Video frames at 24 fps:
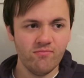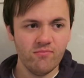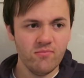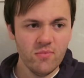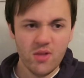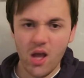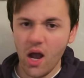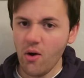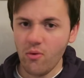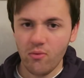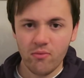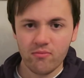
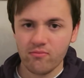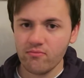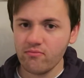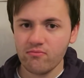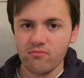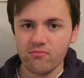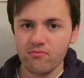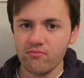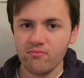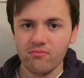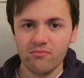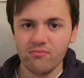No,
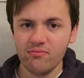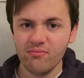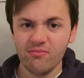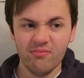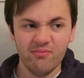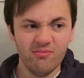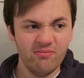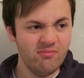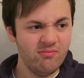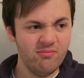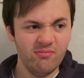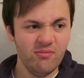
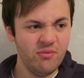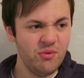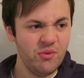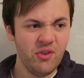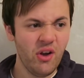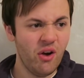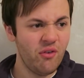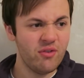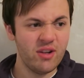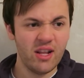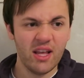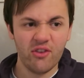we've
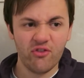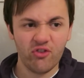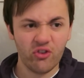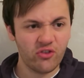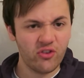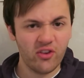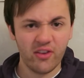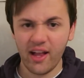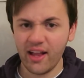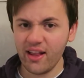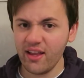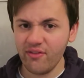not really
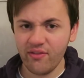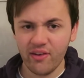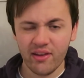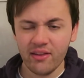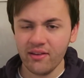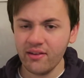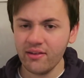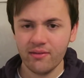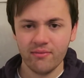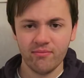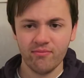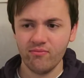adjusted
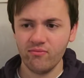anything.